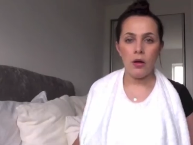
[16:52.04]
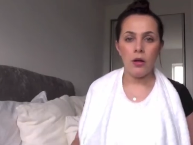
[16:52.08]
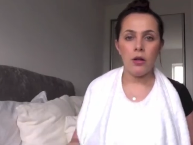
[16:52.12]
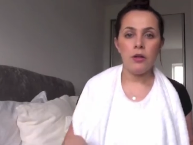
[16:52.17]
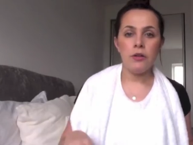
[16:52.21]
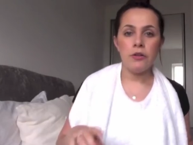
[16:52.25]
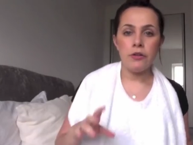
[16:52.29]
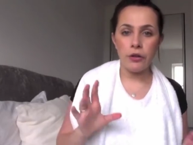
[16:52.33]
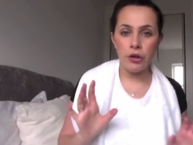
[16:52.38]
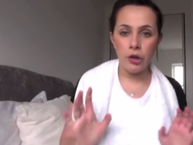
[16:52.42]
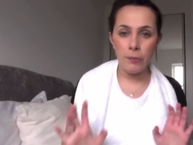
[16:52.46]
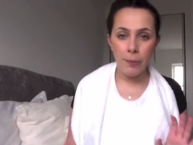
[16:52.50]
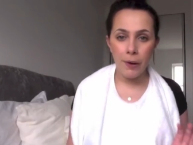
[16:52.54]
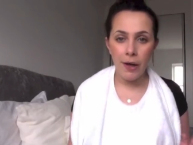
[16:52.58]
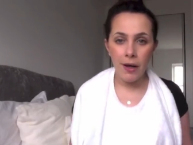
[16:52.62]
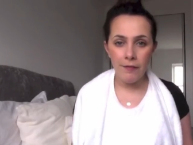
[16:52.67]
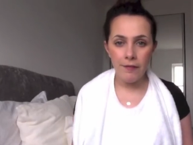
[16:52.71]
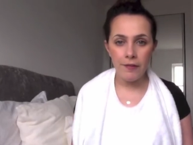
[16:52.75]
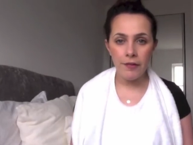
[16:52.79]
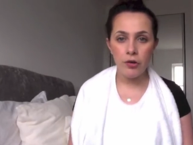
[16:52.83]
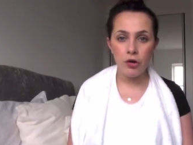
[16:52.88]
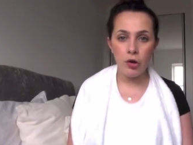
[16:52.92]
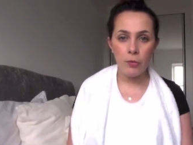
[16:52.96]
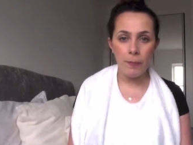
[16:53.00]
So you're
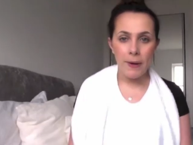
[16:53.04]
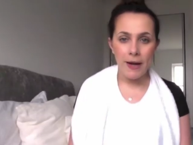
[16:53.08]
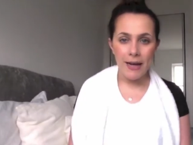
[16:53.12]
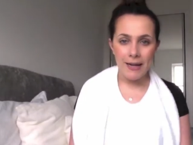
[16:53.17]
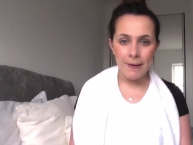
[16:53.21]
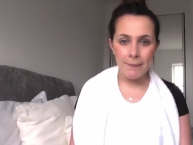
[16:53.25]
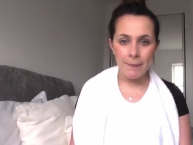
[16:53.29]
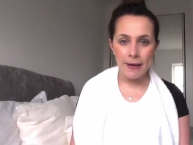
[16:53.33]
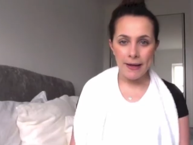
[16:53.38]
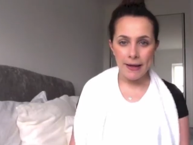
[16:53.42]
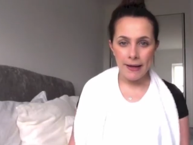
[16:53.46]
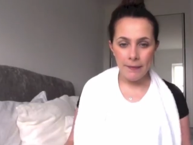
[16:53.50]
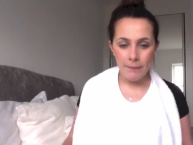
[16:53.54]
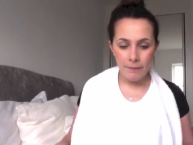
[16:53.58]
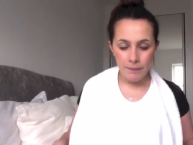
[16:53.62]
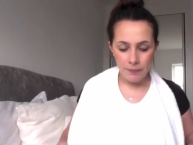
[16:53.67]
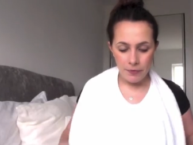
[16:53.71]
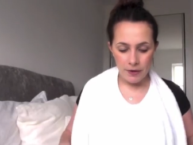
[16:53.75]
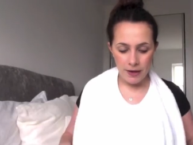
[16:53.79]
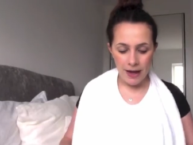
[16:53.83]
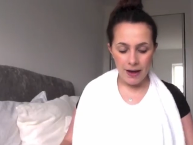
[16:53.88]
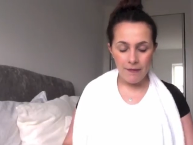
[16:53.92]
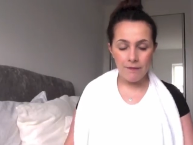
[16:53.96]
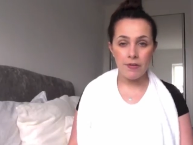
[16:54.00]
bathing your baby,
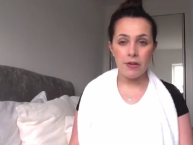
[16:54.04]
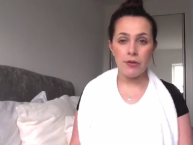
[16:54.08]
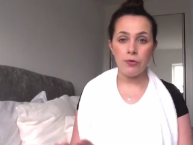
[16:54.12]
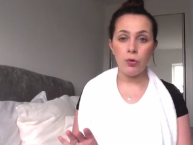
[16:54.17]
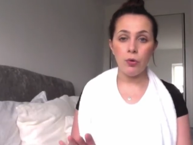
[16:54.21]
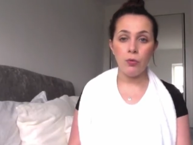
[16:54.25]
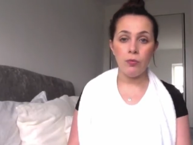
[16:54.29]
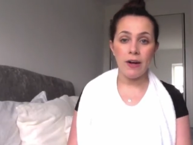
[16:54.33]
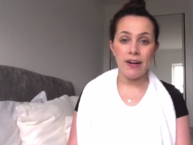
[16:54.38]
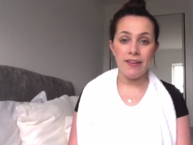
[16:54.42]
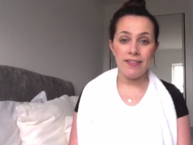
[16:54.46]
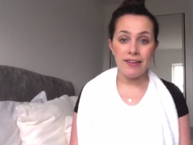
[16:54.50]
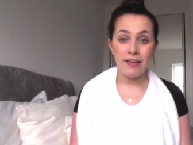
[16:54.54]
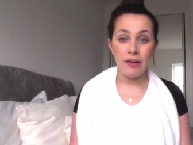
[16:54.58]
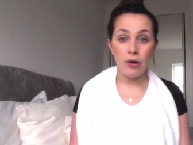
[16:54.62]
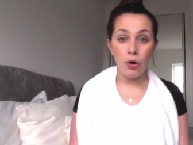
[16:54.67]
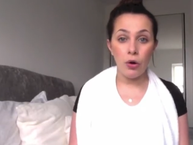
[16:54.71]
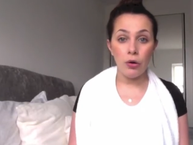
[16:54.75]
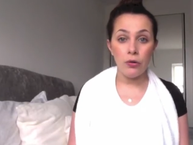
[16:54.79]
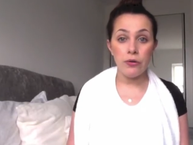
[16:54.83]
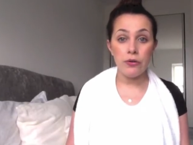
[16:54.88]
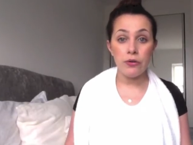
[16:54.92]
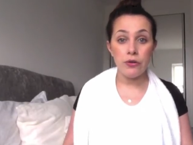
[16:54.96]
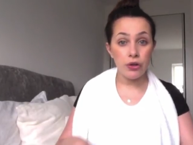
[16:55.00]
you have this already
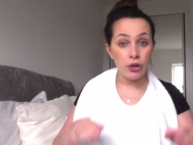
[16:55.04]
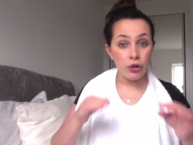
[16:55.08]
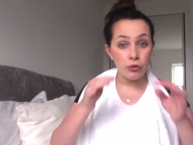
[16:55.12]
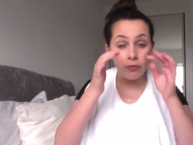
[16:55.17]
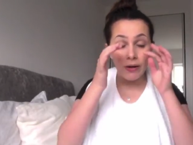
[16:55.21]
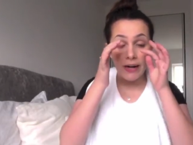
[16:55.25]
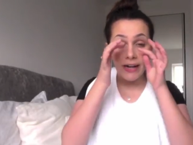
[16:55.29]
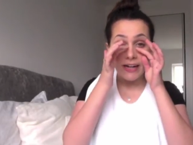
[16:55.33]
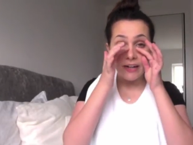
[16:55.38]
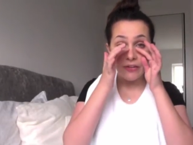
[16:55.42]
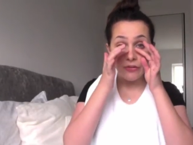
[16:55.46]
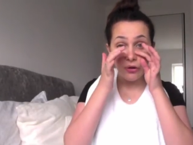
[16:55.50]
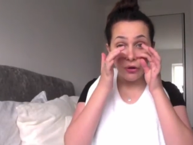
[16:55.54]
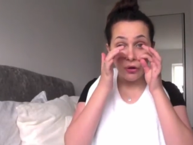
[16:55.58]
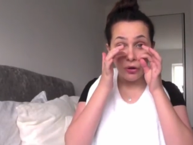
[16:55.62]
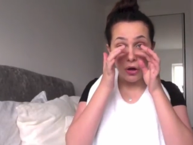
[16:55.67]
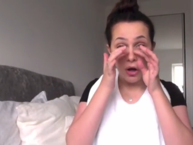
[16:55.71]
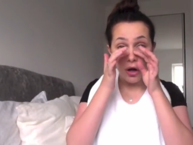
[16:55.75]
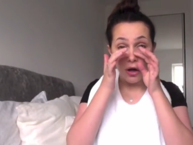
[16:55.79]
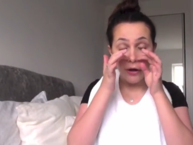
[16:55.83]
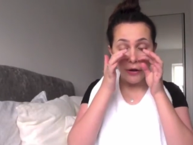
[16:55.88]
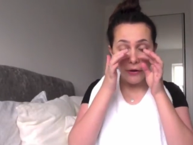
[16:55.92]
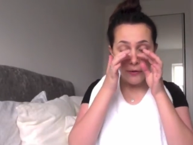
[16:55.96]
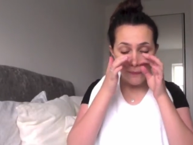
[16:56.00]
on so you're ready to
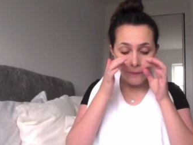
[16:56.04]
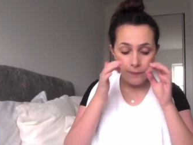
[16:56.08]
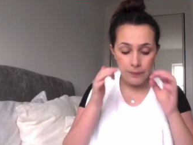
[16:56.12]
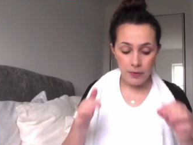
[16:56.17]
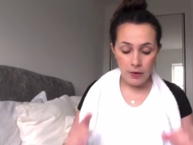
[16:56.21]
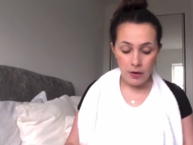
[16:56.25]
go.